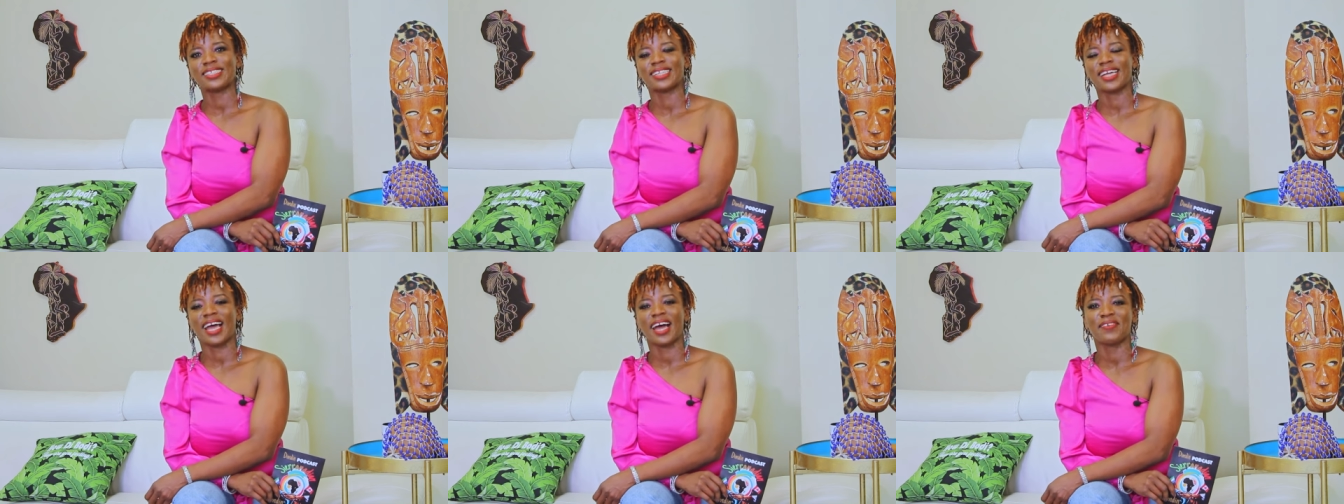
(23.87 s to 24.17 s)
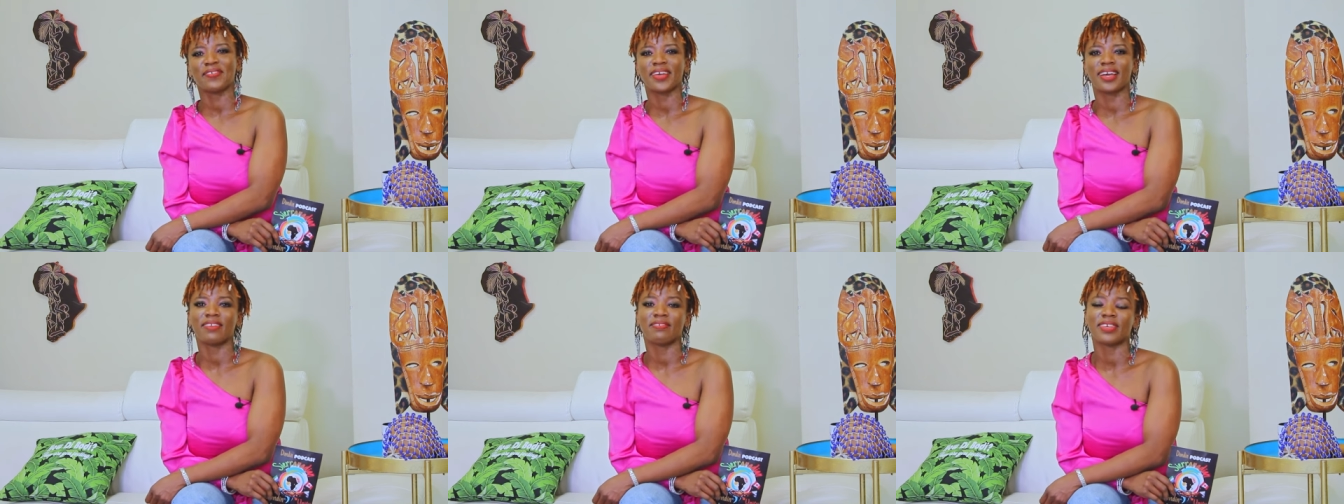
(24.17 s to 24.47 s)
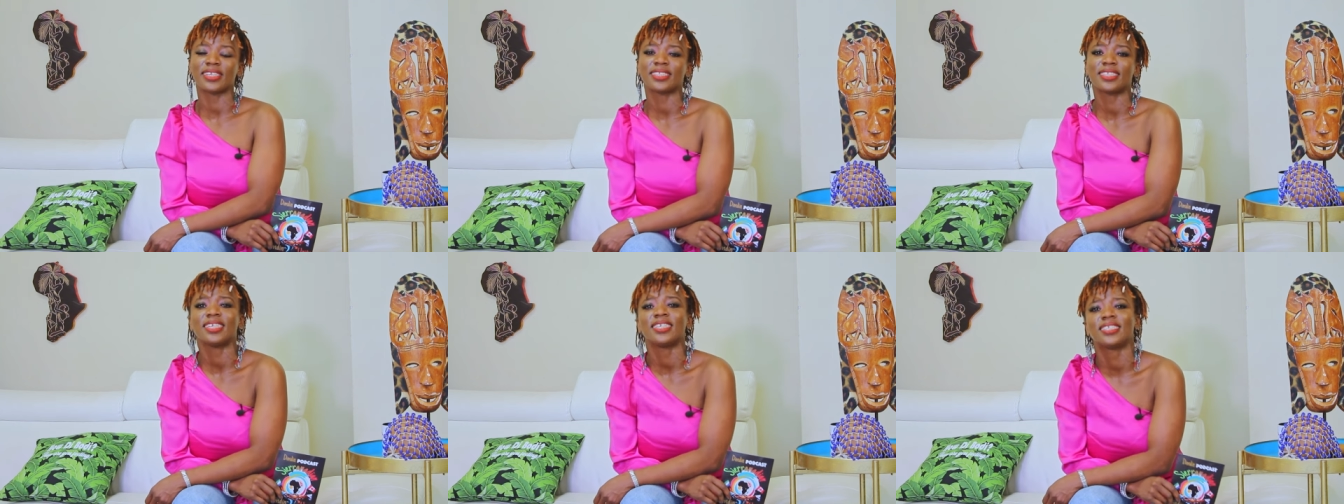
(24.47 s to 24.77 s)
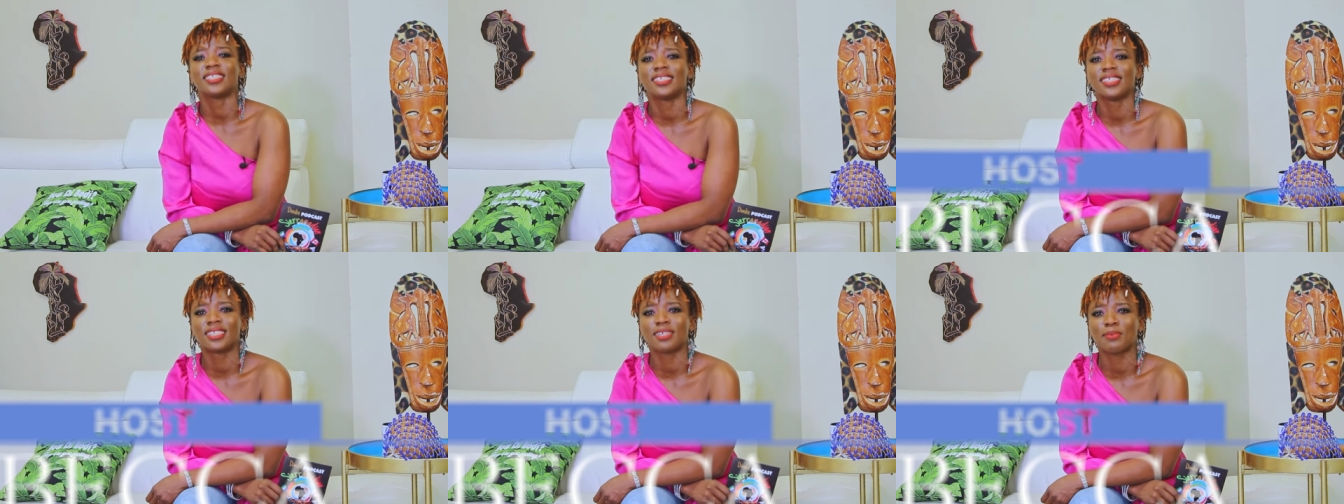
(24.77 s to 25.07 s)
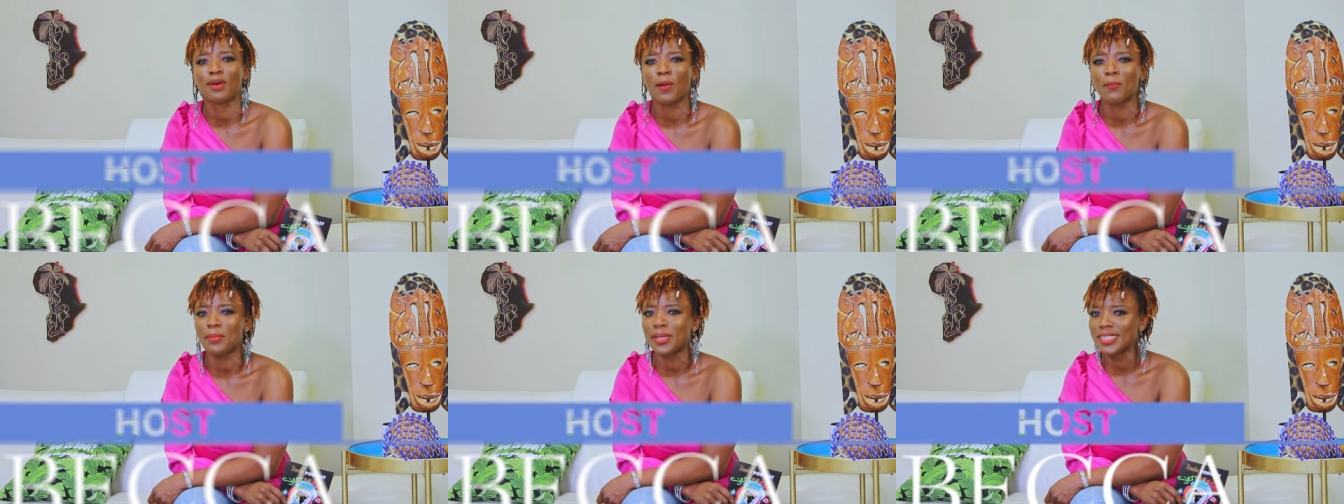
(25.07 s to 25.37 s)
to have conversations
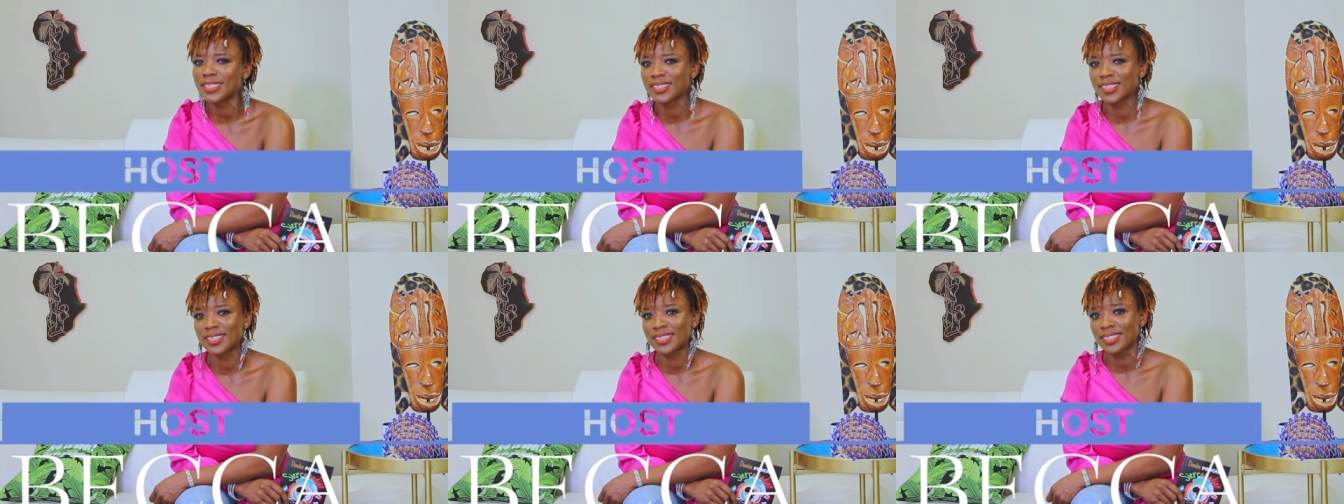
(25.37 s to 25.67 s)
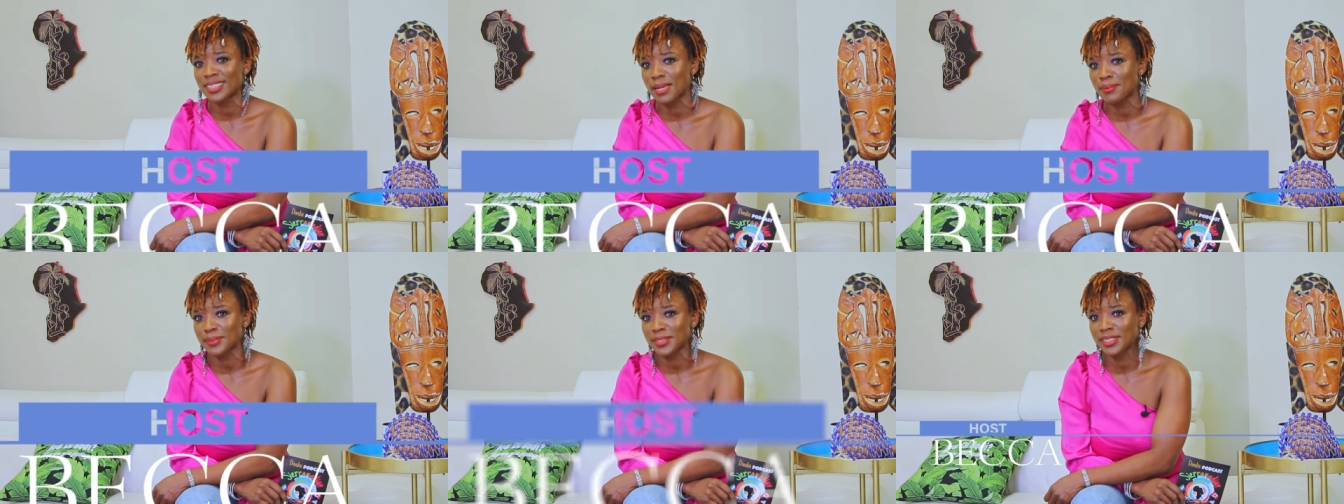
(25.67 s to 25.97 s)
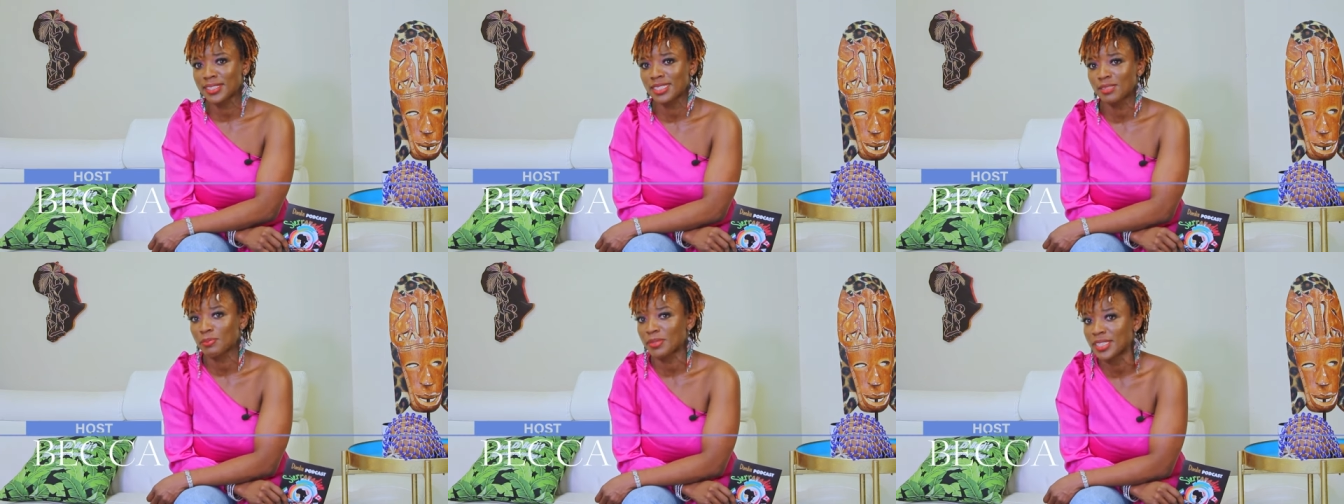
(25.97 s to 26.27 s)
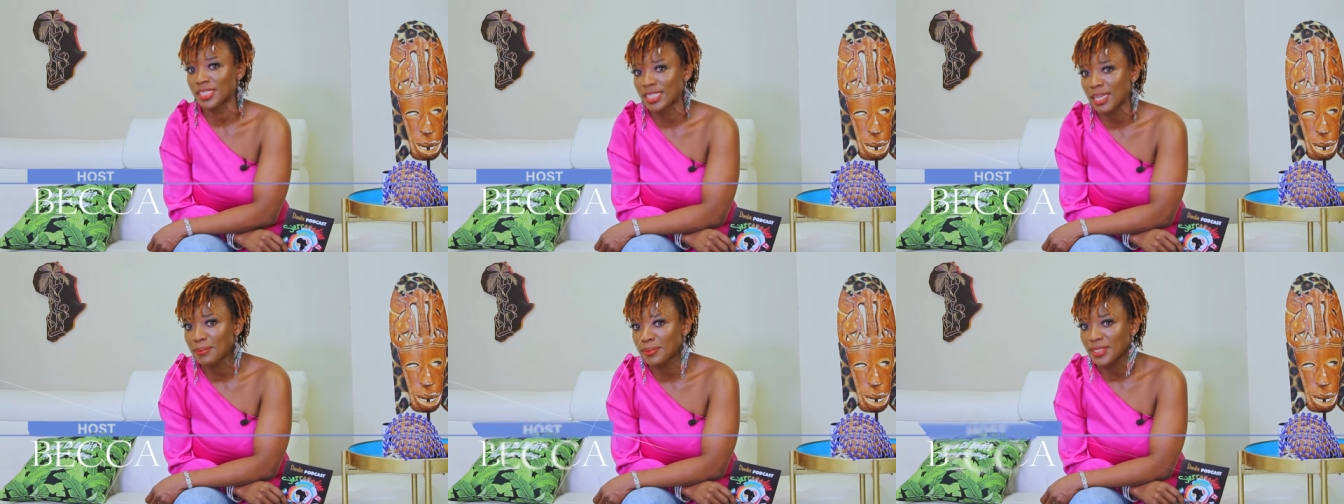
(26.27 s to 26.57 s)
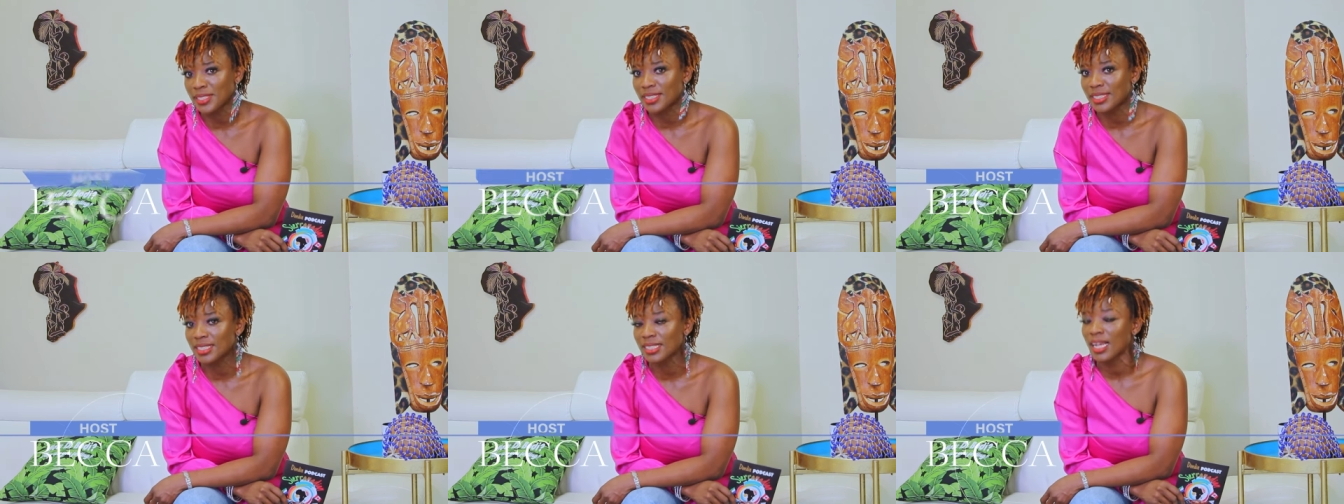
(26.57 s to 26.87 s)
about misconceptions,
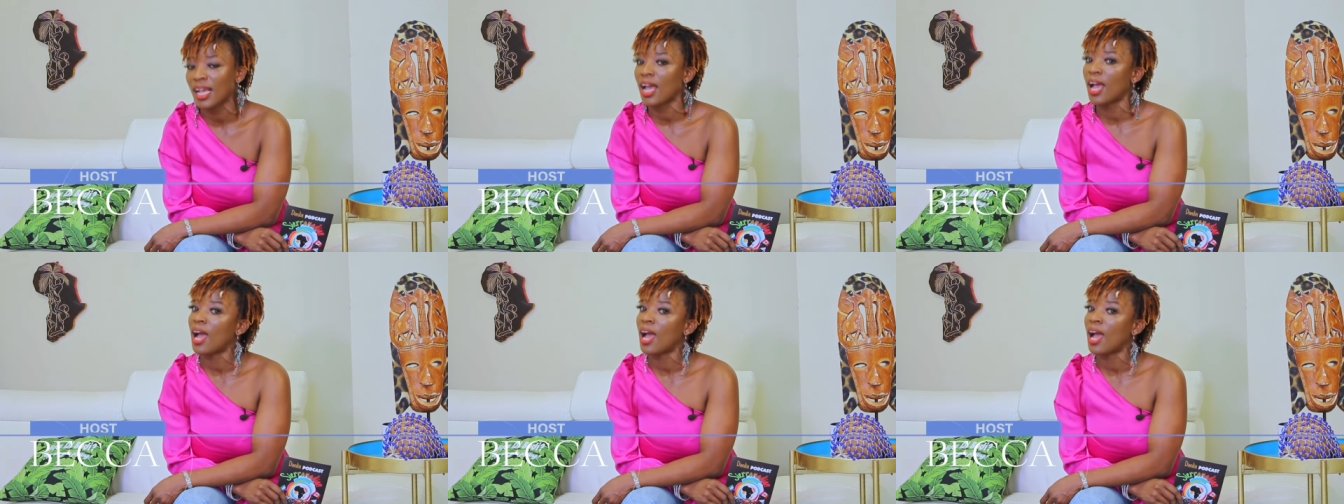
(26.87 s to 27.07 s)
perceptions,